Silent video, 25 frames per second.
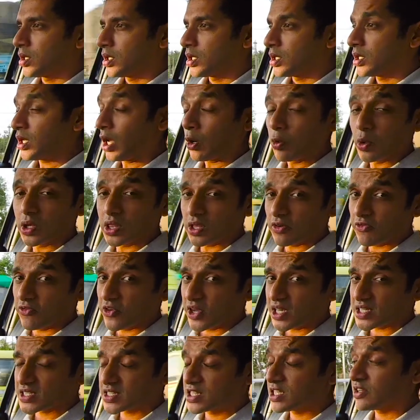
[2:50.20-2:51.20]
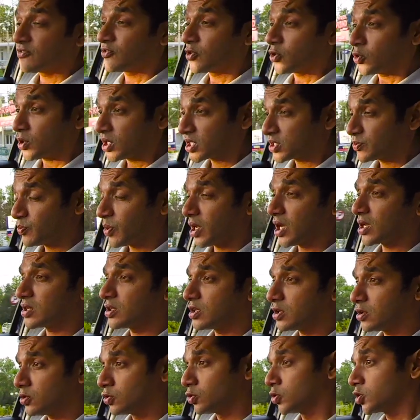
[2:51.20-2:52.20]
Now, with a facelift, you expect the
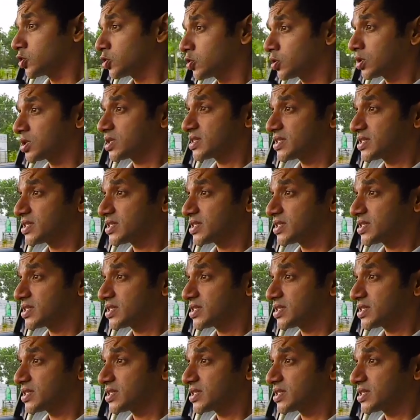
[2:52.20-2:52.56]
usual